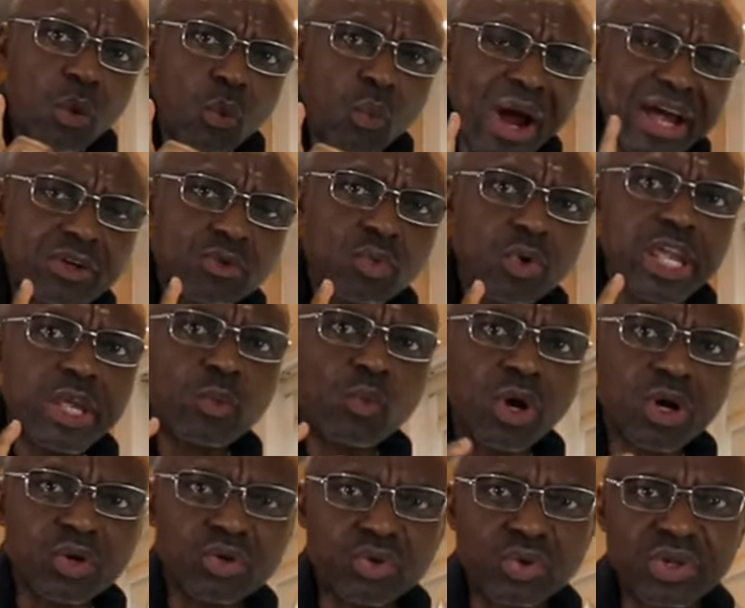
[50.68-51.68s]
why do we
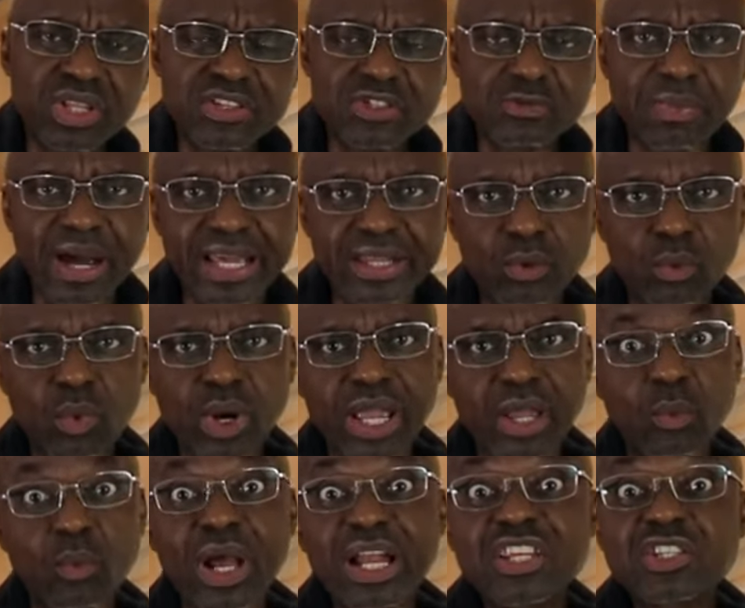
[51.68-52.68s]
want to do this, by the
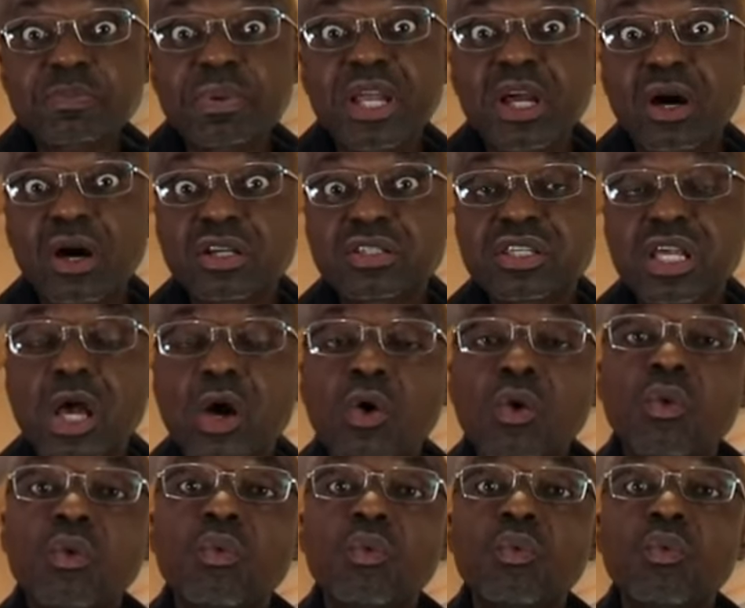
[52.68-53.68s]
way? Well, it's because
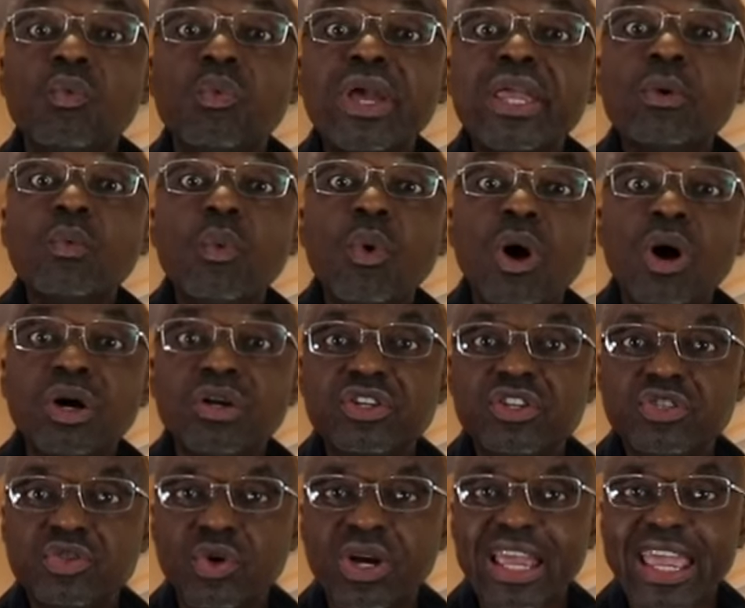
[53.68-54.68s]
we
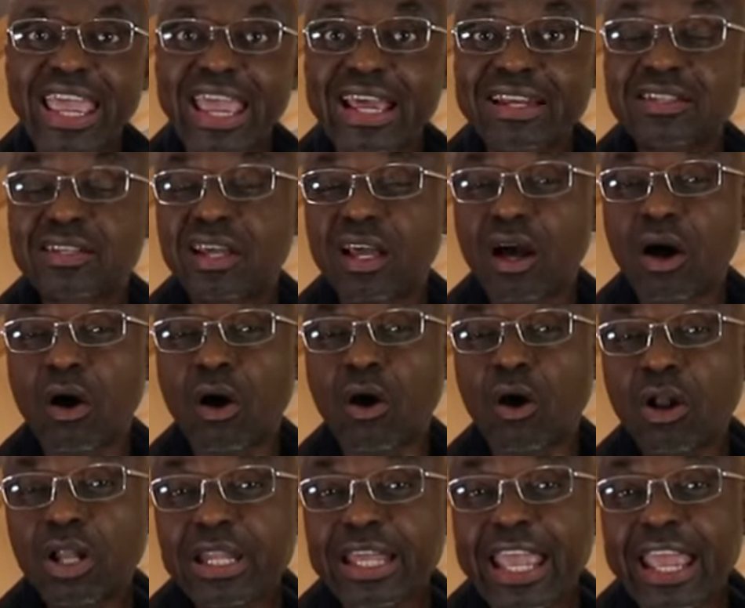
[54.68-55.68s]
want to get
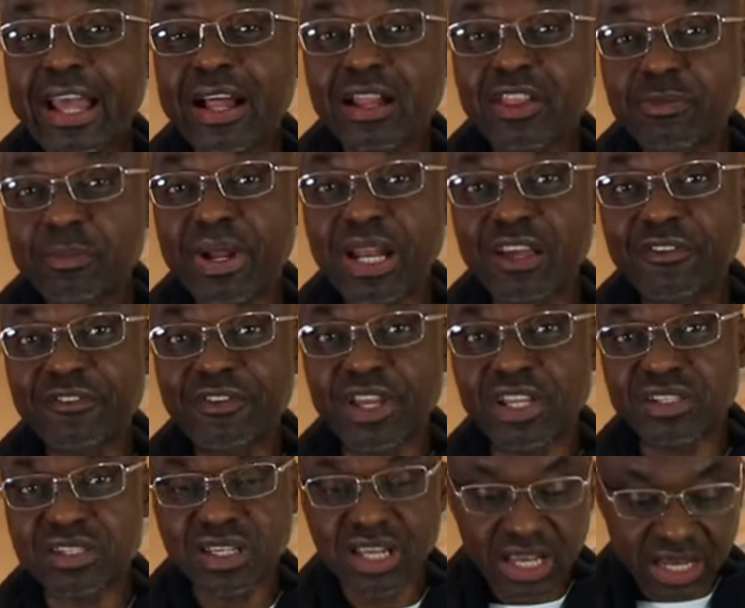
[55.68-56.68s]
all the health
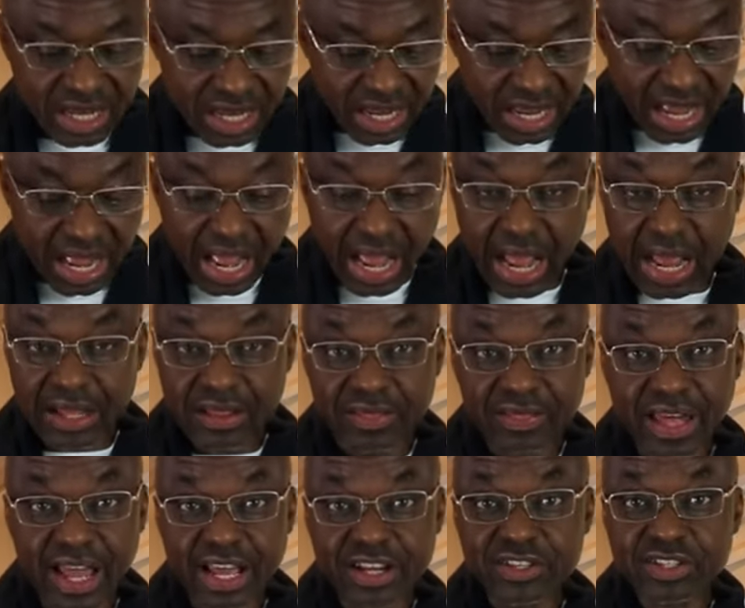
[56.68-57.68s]
benefits
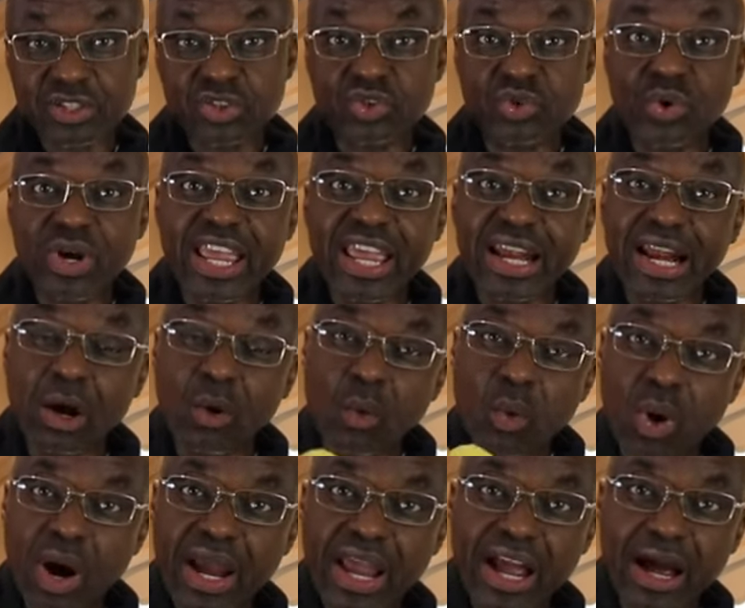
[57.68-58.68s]
that you can
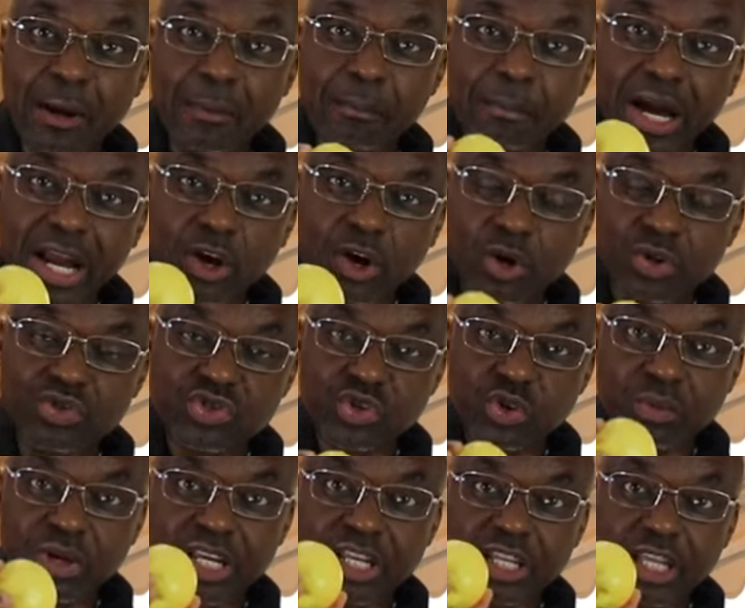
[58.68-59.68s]
acquire by
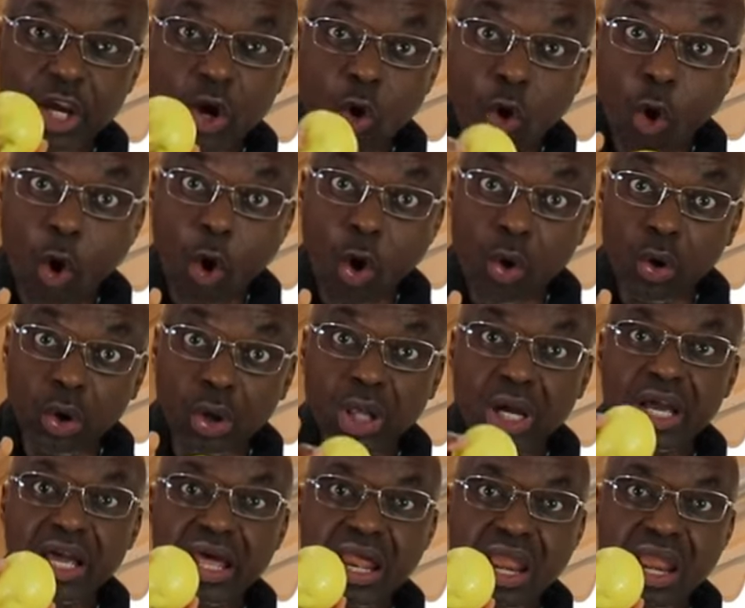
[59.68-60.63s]
consuming the whole